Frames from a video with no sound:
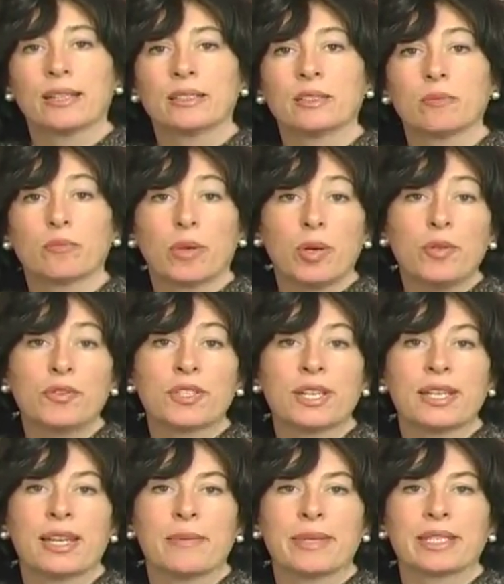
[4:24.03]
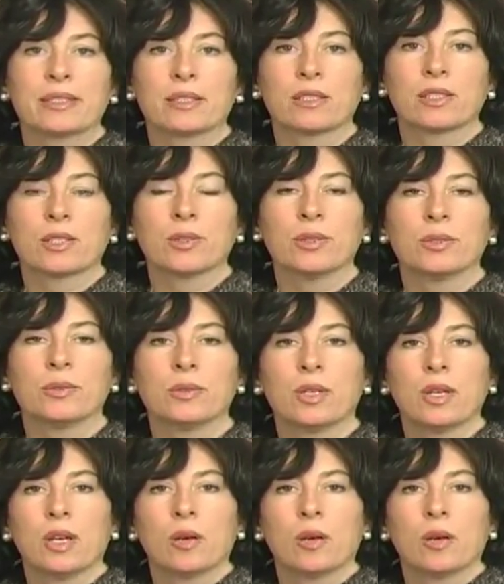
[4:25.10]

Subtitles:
and both dynamics are true.